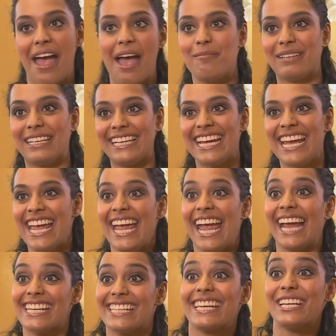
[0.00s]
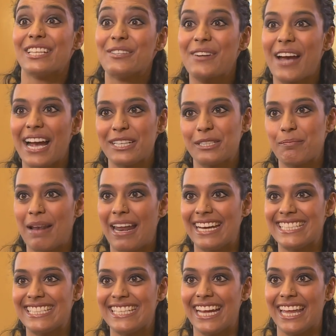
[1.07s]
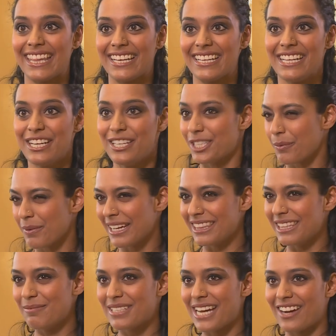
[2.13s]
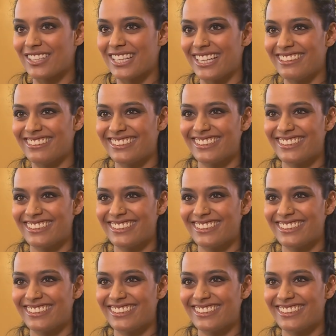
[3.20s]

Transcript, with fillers: family and hear you guys play together. Shall we get them down here?